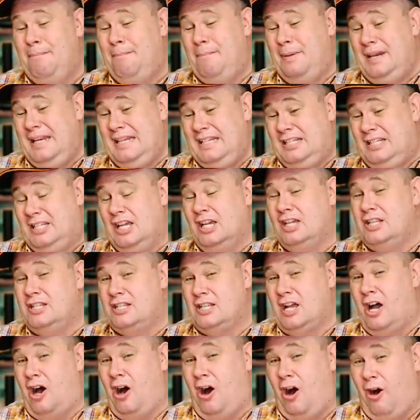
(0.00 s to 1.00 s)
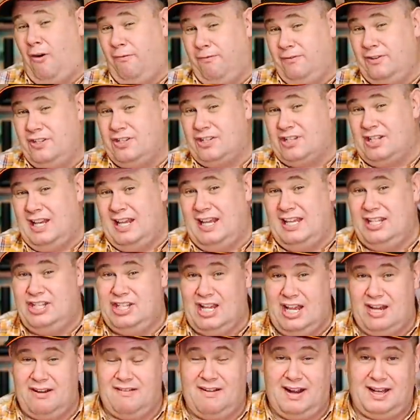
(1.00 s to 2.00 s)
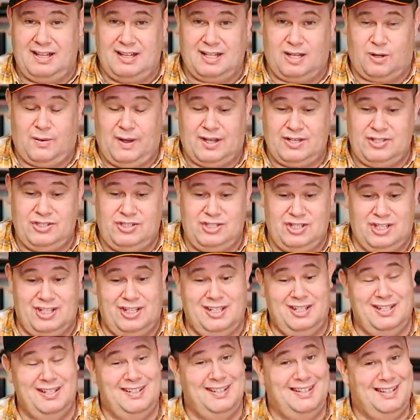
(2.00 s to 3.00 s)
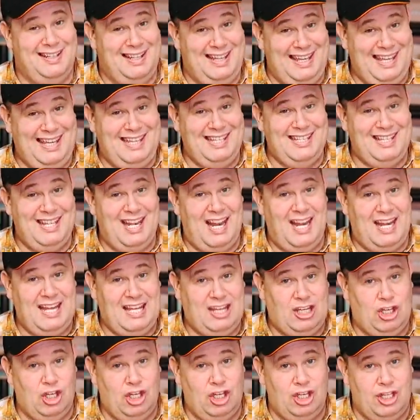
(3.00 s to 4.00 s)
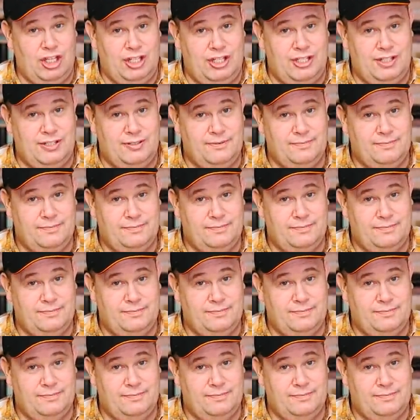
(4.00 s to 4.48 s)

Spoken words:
But it does obviously generate the question, is it any good?